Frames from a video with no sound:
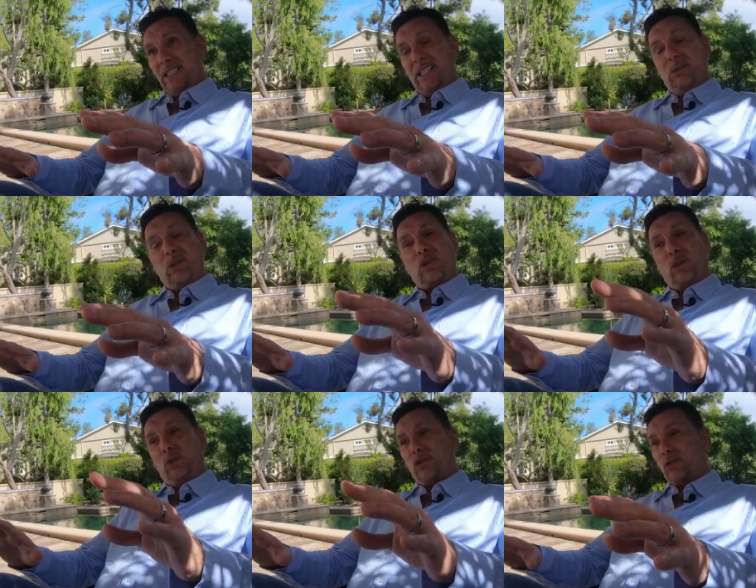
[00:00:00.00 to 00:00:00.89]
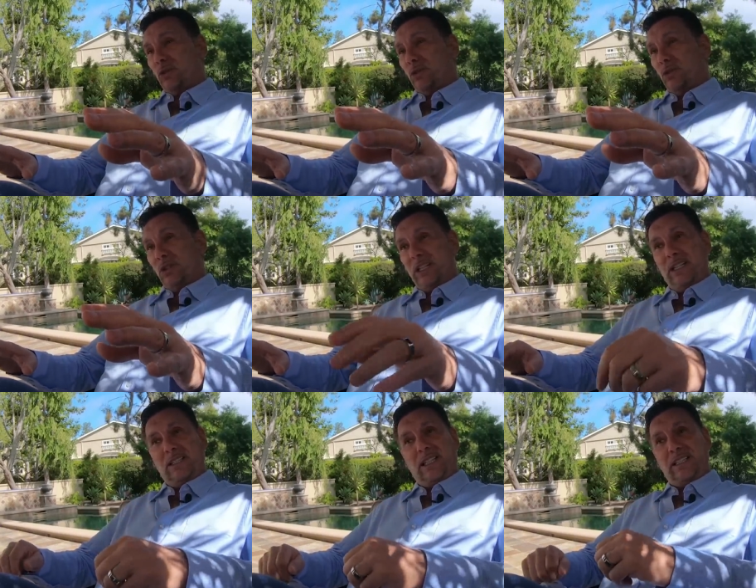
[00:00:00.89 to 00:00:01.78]
He was old school. He
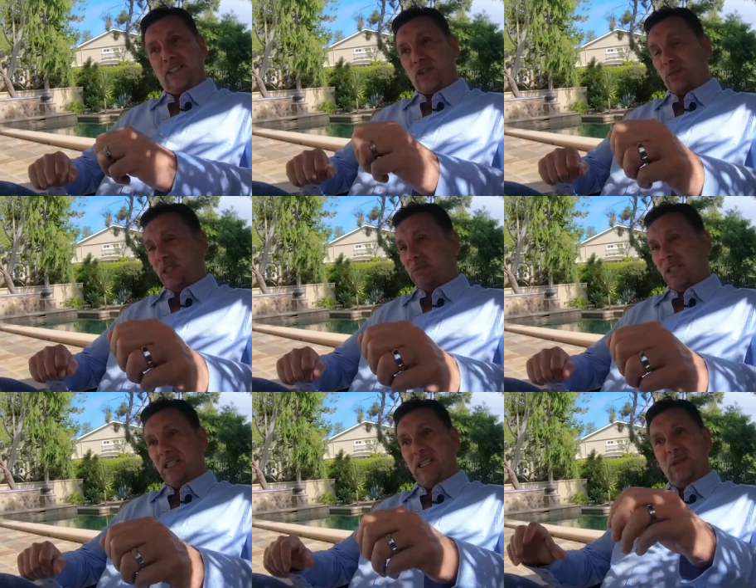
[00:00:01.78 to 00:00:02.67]
didn't like to spend money.